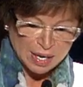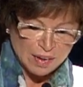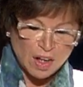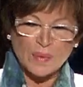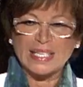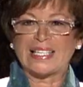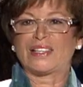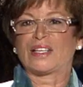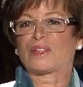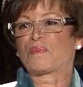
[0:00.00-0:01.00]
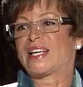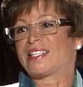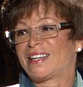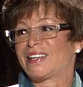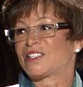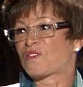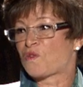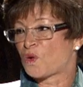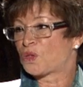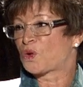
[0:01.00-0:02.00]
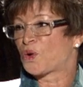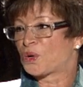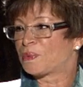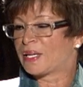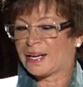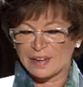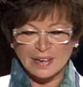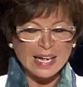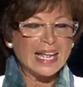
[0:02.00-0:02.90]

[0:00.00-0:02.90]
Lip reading: I've always said that the president is a fourth quarter player,